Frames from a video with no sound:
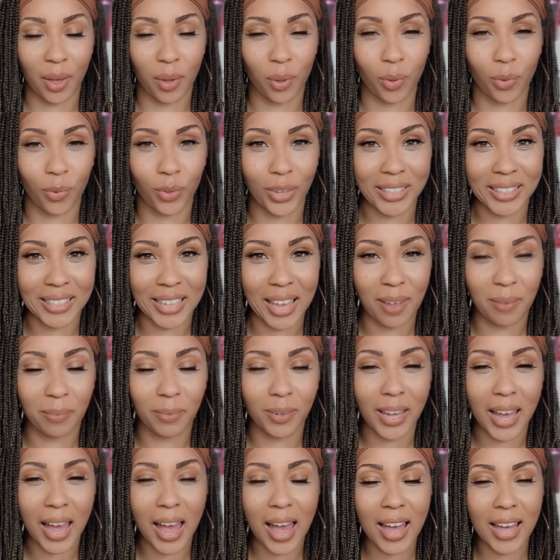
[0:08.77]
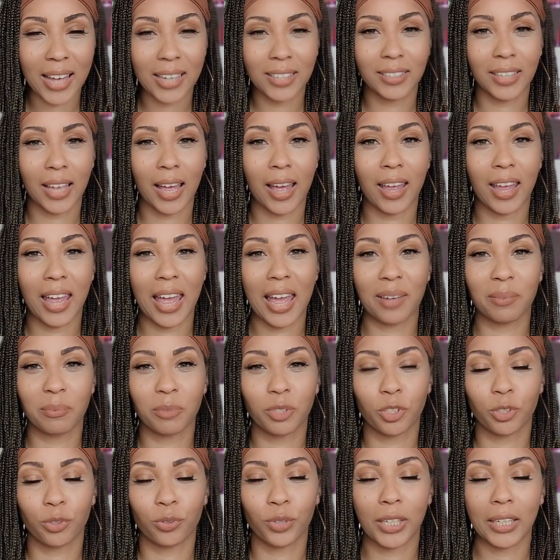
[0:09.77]
What's up, guys? I am
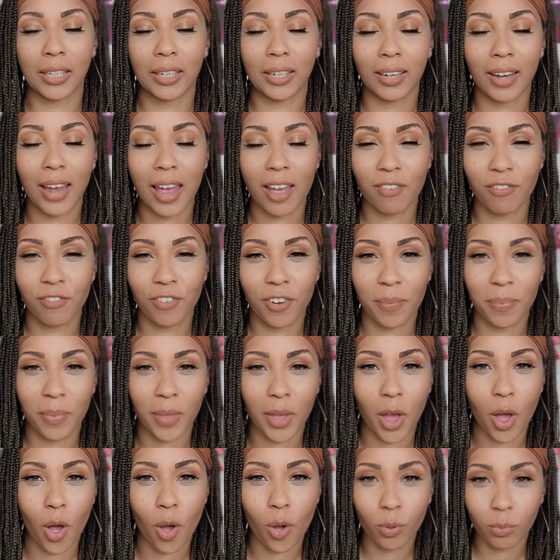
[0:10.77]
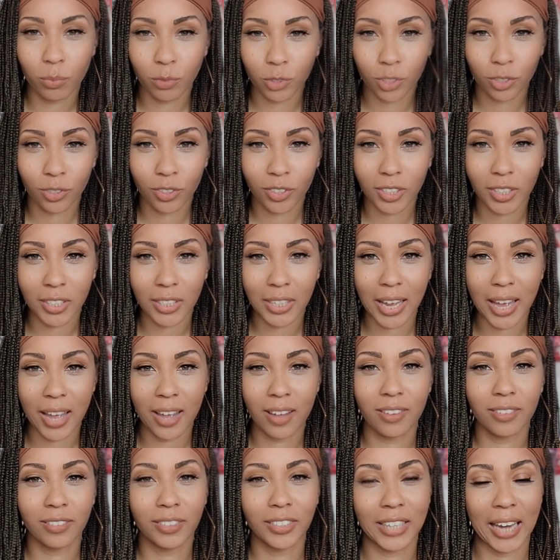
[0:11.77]
Cherie Lynette from the Homeschool
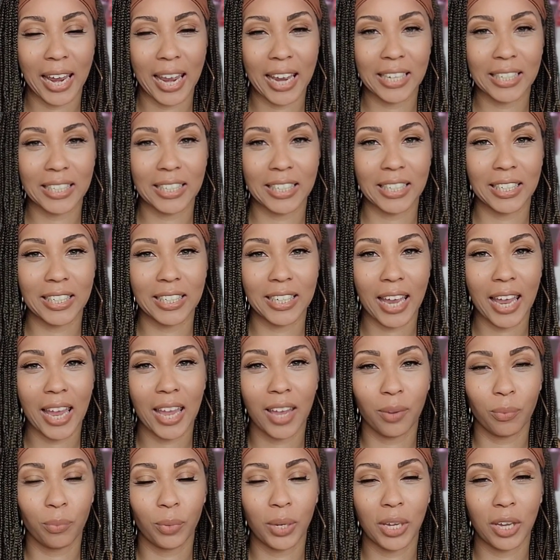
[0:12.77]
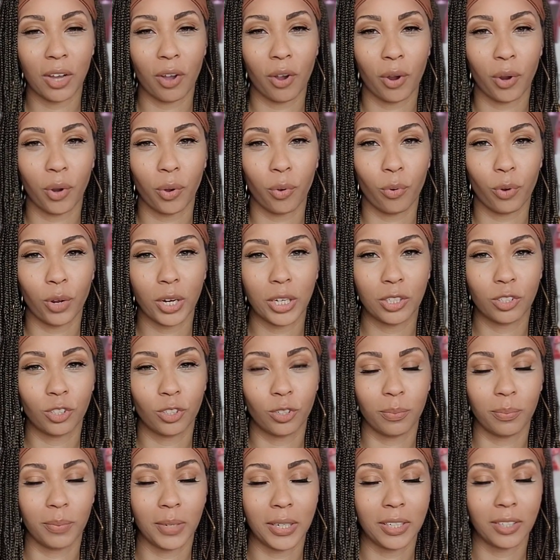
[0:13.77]
Lounge, and today we are going
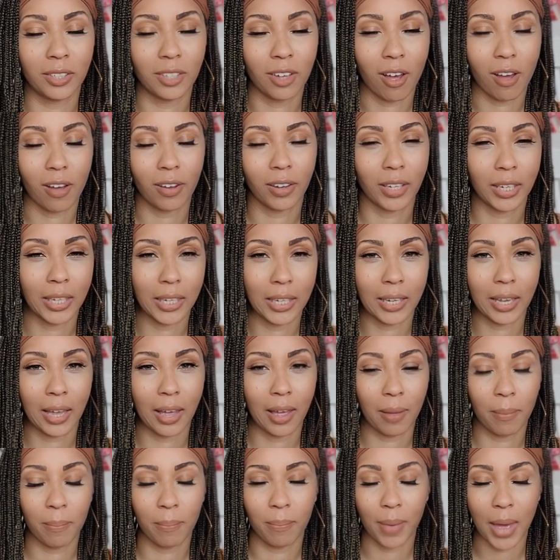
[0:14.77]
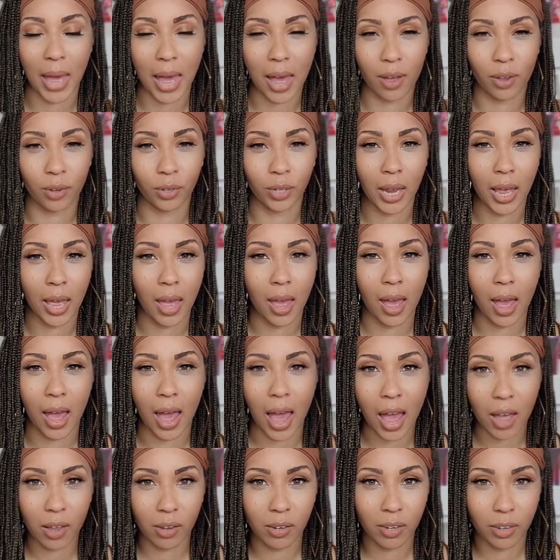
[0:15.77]
to be talking about
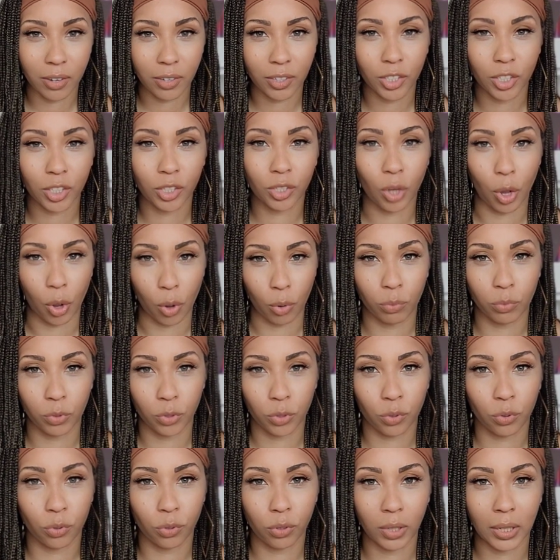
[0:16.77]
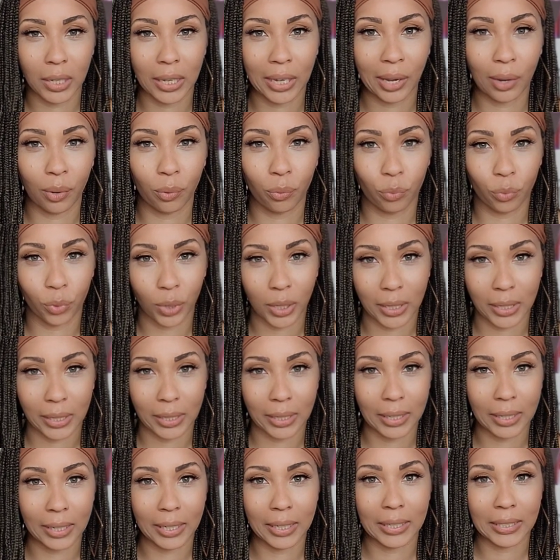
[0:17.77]
how long does homeschooling
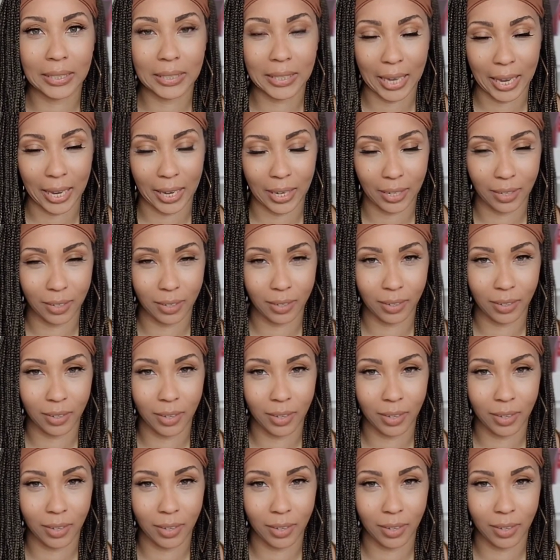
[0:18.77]
really take?